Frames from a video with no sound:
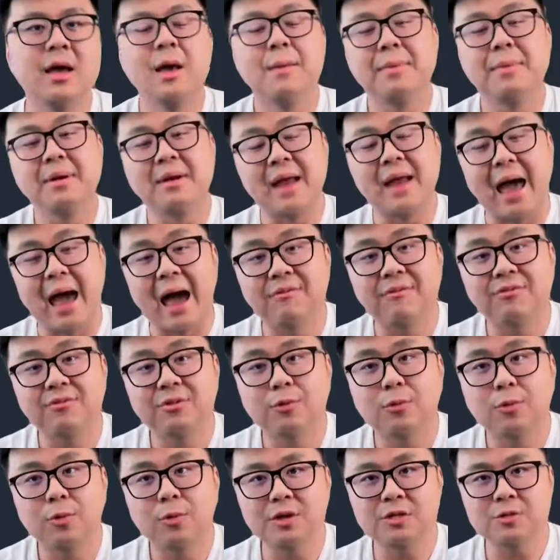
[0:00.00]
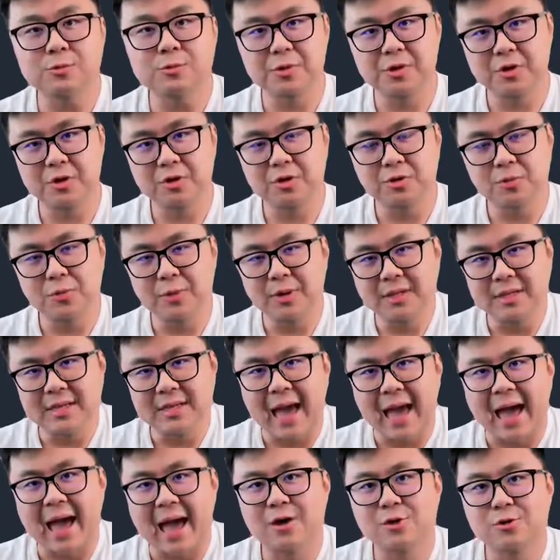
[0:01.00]
but afterwards, when you're doing the
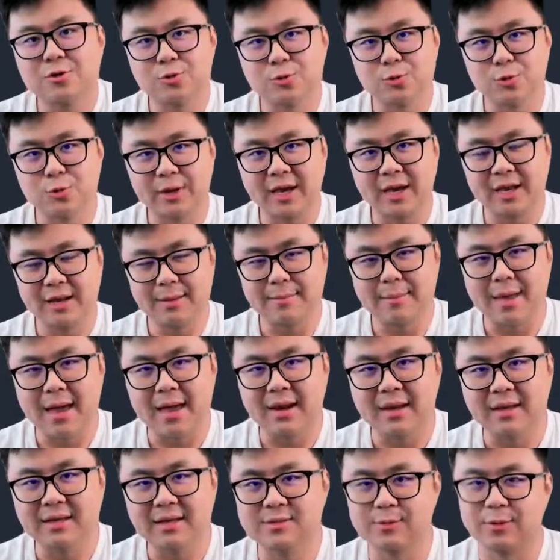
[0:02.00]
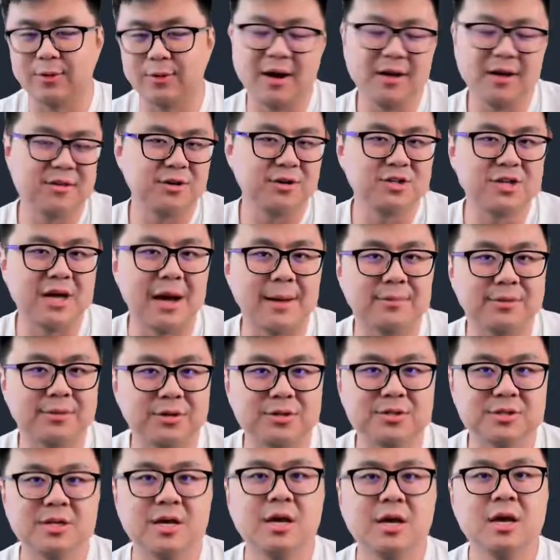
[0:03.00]
actual kinematics or other
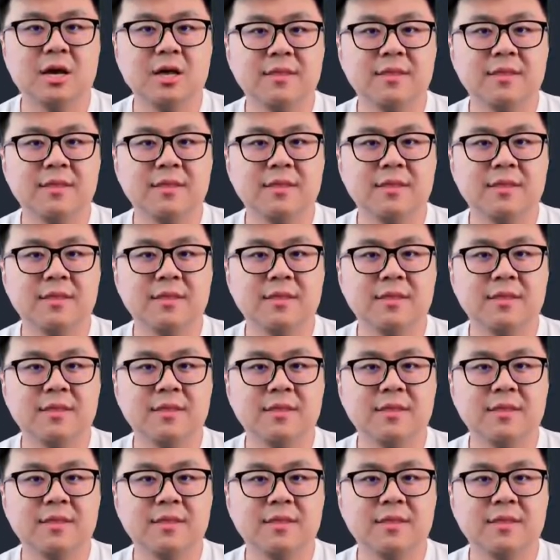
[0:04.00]
chapters,